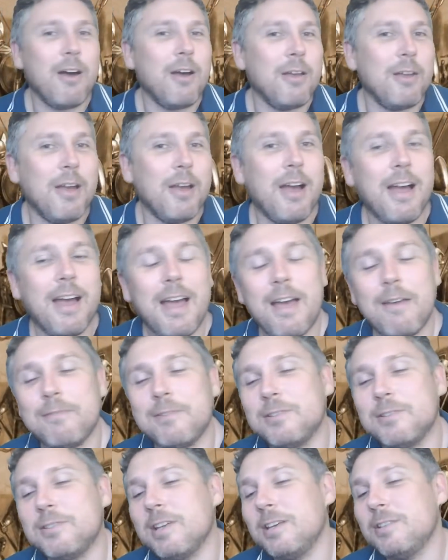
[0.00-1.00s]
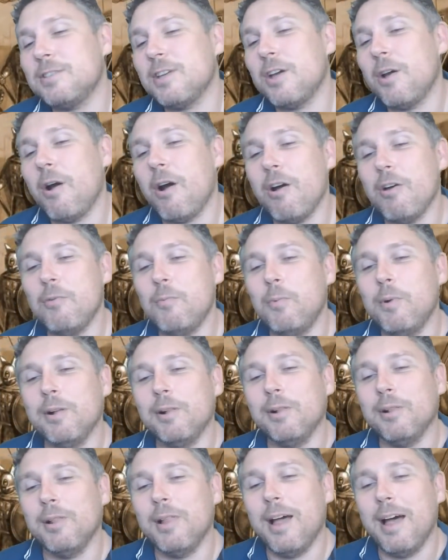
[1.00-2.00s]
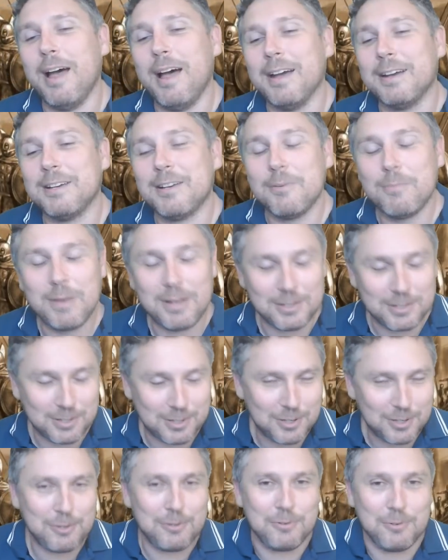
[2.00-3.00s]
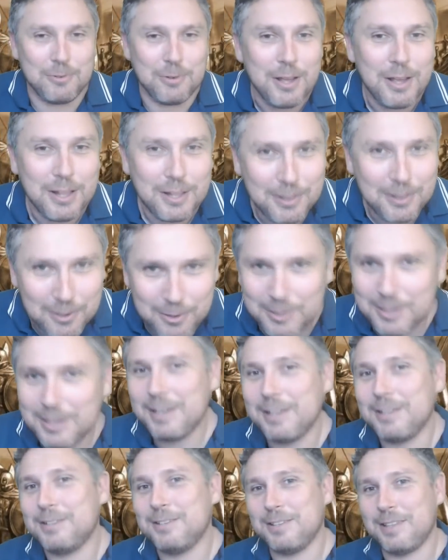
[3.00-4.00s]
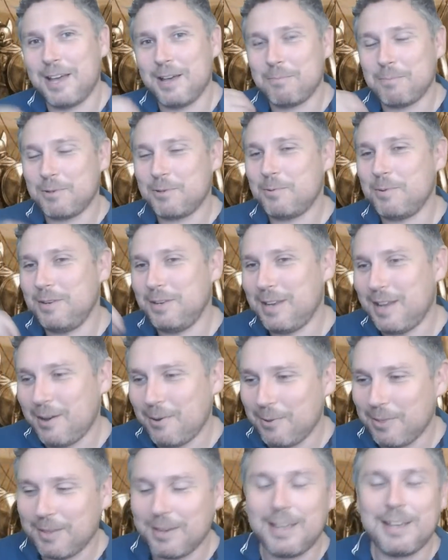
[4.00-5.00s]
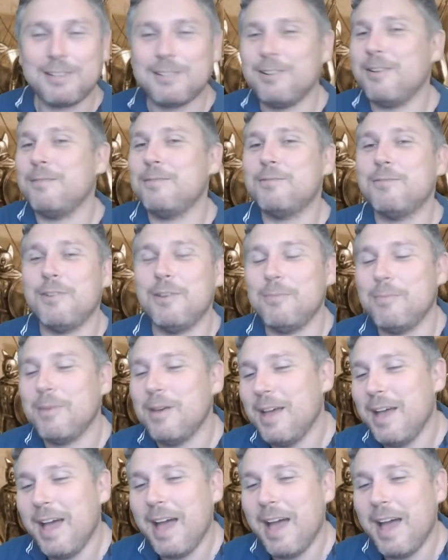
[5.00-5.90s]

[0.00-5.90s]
I, I have to say so. I will uh, commit to looking into that between now and the next live stream,